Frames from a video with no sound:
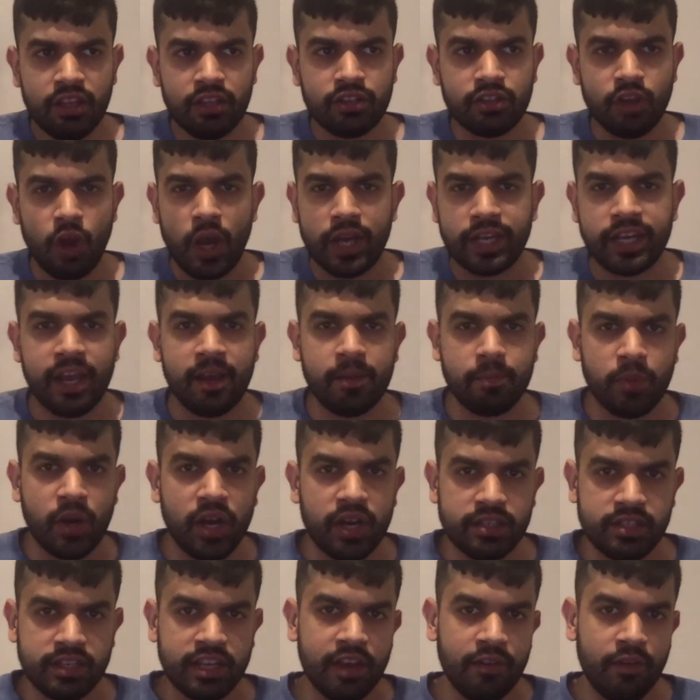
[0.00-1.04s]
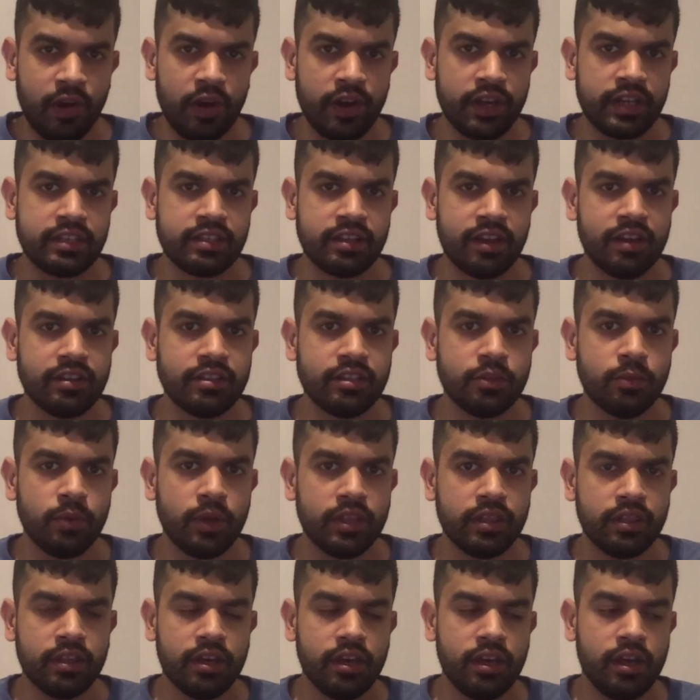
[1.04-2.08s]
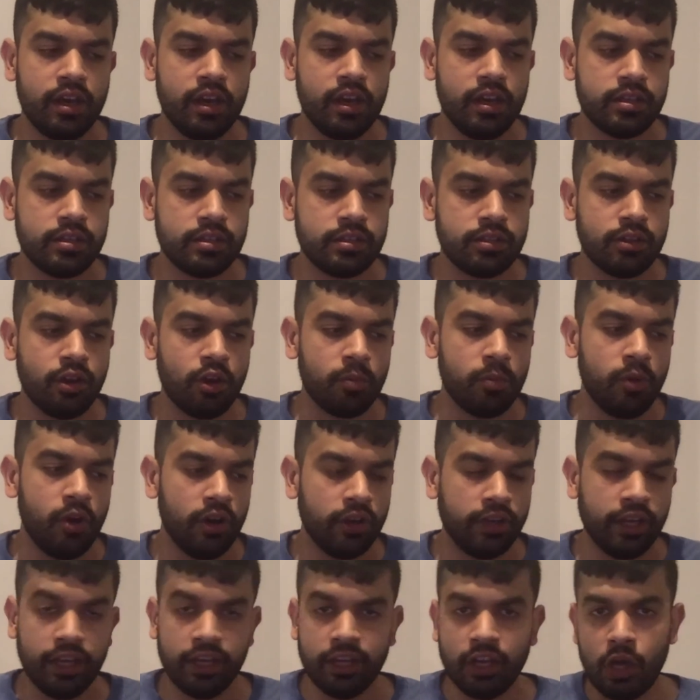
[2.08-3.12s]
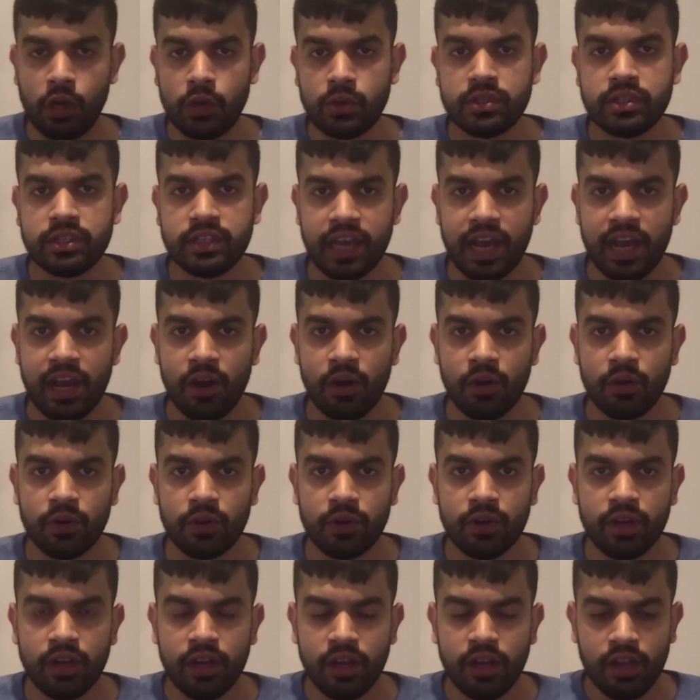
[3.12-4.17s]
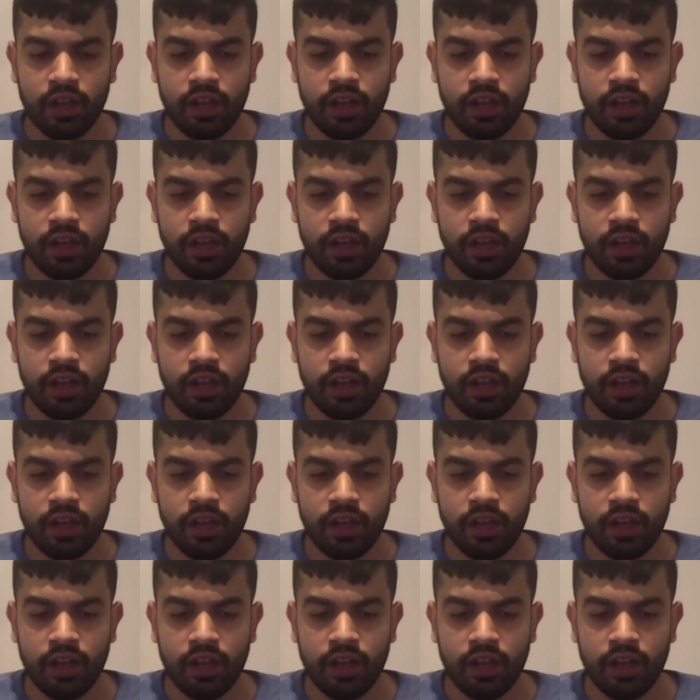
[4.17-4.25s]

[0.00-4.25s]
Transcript: So I get personally get very excited when the stock market goes down.